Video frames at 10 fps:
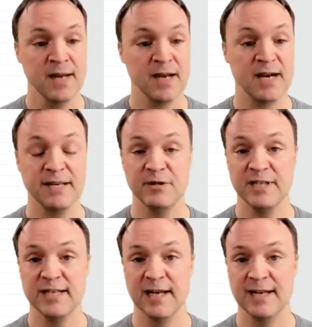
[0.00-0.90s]
If you
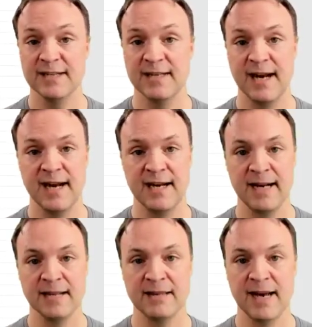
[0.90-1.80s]
did like it today,
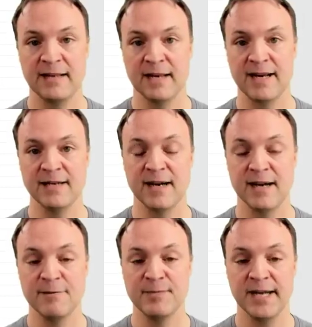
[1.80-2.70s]
hit that like
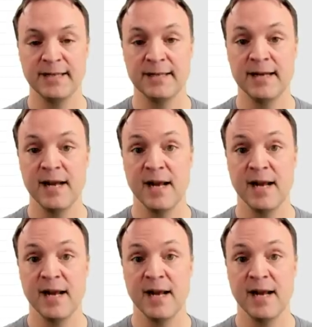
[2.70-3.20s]
button.